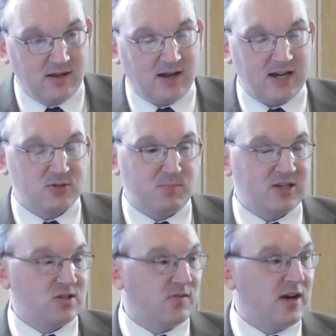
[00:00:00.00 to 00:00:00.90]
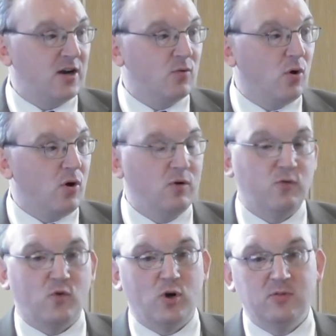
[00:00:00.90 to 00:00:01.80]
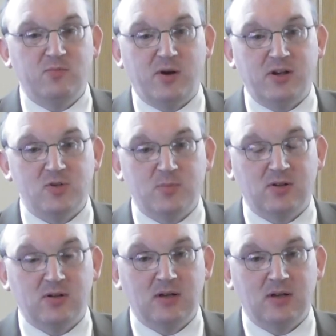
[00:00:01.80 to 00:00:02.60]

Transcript: I specified a wrong form of punishment.